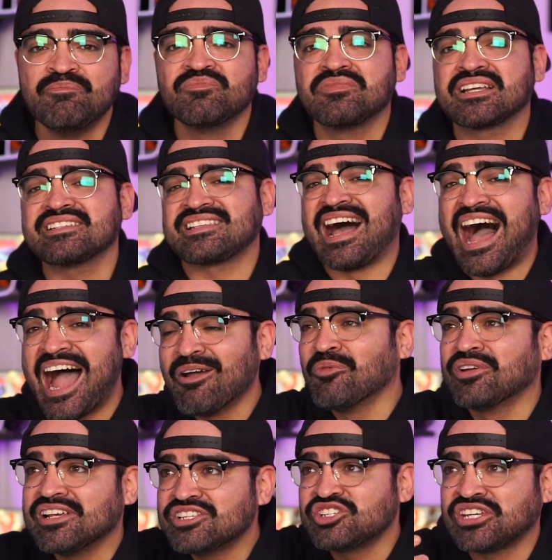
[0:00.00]
because I
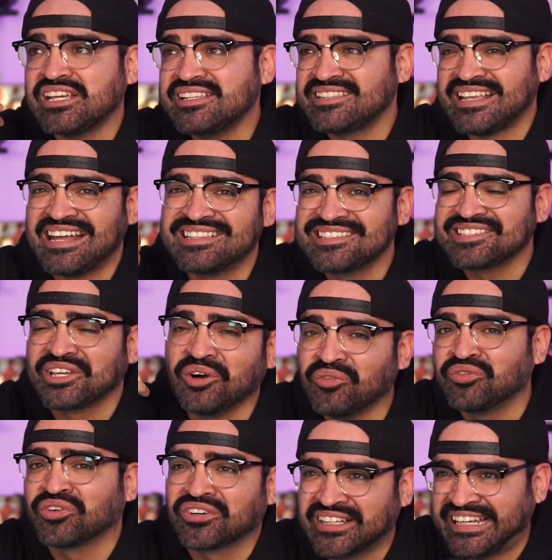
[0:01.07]
want to chase that skill
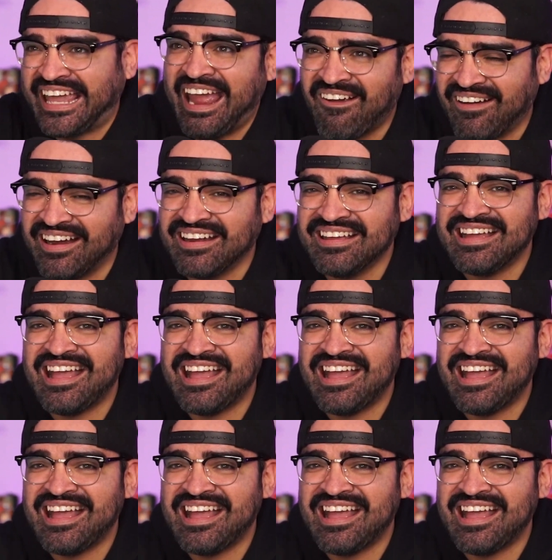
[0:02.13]
for carrot.